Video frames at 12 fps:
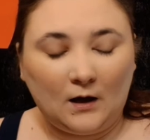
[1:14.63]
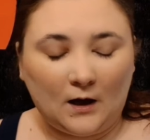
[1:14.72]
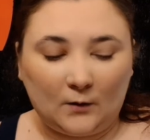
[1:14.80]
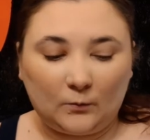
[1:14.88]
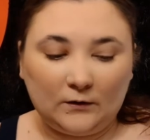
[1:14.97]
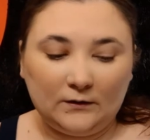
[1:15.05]

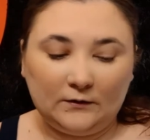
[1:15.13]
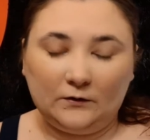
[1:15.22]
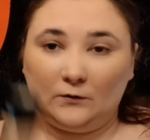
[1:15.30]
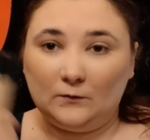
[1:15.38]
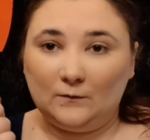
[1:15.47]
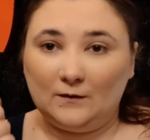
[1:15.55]
wanted to
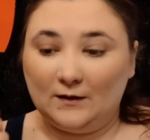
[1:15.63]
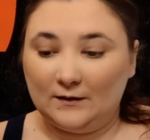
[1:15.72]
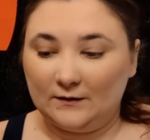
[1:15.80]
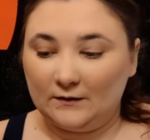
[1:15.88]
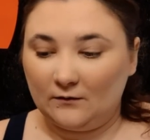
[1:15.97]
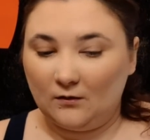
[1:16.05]
do
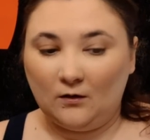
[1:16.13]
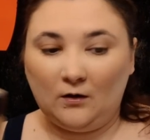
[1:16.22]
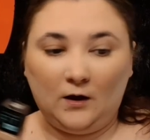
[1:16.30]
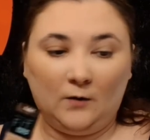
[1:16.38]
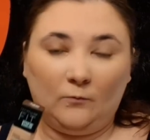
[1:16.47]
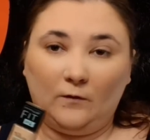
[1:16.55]
this
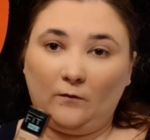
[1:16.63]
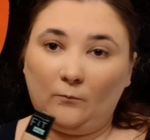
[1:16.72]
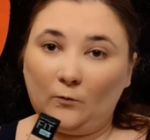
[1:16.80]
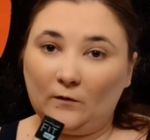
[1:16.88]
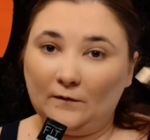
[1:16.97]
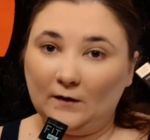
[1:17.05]
and with
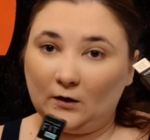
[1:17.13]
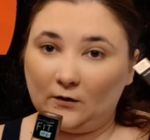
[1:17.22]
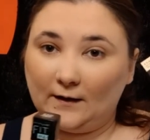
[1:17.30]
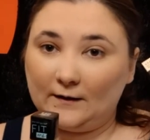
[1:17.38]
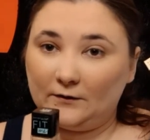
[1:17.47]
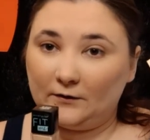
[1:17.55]
Morphe
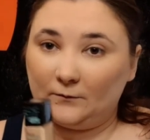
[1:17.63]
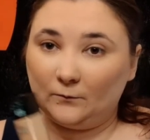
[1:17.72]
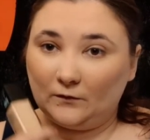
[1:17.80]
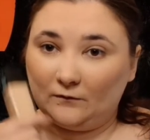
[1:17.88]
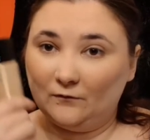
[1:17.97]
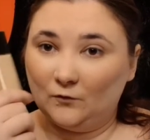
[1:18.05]
corrector
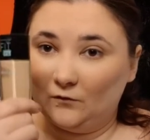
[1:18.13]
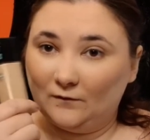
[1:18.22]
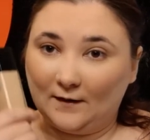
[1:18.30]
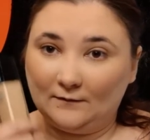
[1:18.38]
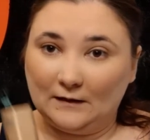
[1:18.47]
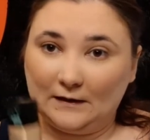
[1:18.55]
with full
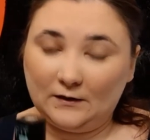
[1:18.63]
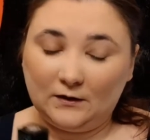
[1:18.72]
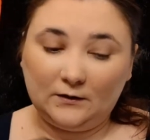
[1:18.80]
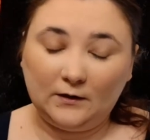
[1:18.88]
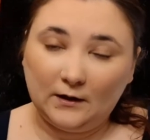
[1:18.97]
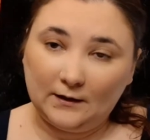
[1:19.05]

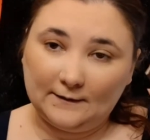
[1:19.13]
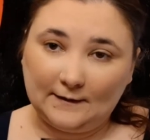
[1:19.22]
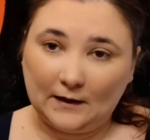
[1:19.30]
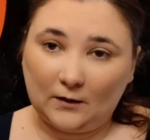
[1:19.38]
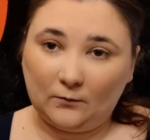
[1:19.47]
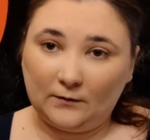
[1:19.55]
foundation, see
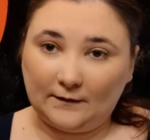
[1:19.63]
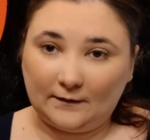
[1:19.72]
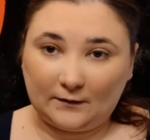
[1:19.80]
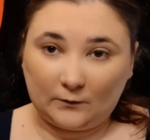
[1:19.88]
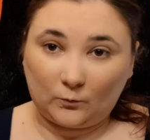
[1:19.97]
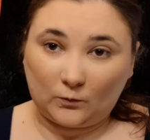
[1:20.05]
how it
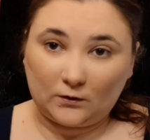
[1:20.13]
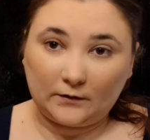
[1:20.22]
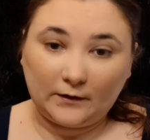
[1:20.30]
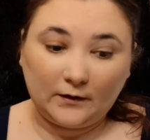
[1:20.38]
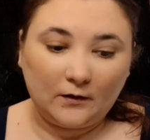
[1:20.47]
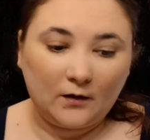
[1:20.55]
does it
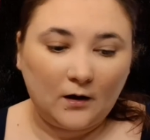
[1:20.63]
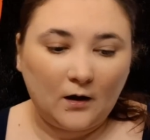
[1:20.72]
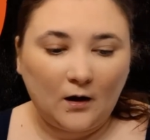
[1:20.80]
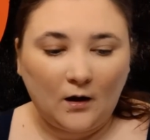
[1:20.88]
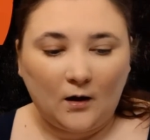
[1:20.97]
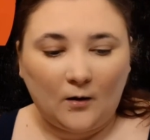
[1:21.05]
work.
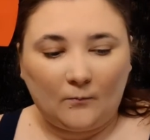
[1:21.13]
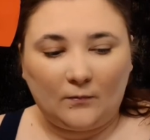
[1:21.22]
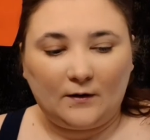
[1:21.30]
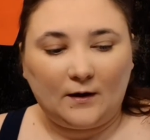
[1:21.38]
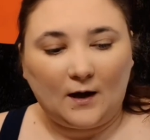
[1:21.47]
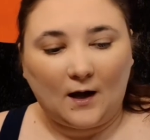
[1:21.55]

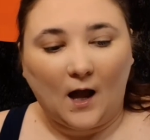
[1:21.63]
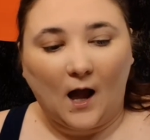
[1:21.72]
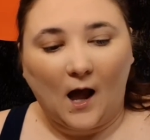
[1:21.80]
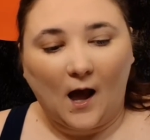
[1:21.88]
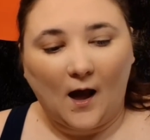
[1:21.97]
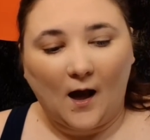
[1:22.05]
But
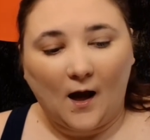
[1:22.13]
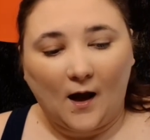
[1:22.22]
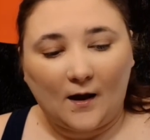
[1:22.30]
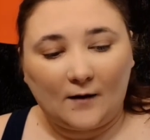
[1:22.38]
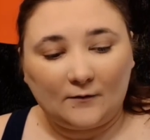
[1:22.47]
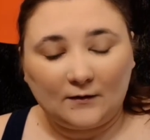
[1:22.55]

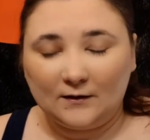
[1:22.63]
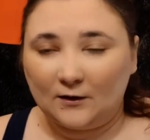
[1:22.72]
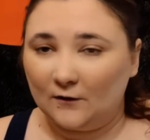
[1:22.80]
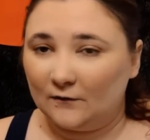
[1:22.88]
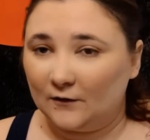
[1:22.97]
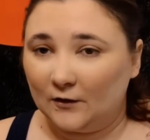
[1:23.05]
I really
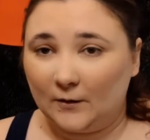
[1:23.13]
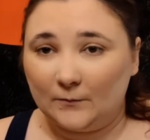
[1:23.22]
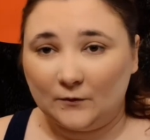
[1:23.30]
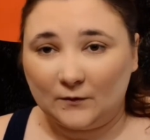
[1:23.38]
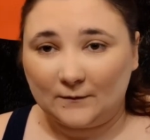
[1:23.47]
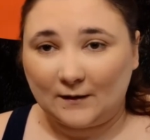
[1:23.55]
don't feel up
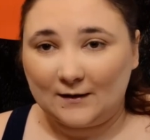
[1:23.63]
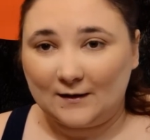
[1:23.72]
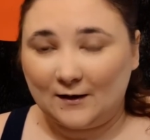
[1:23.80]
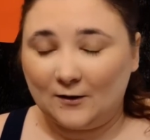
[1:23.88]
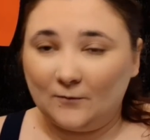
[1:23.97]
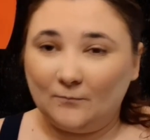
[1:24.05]
to it right
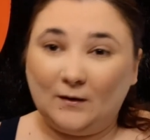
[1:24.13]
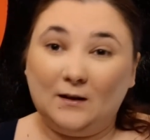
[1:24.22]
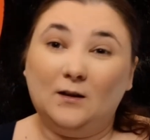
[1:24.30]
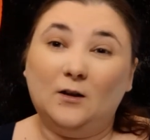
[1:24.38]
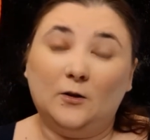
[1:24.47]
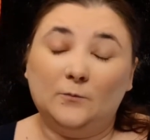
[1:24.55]
now. My
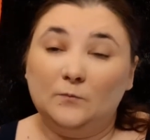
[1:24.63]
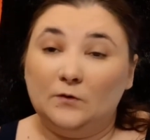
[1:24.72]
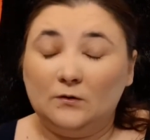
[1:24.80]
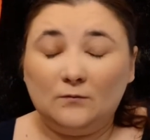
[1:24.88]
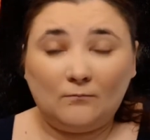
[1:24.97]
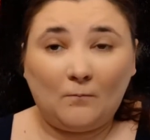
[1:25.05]
gums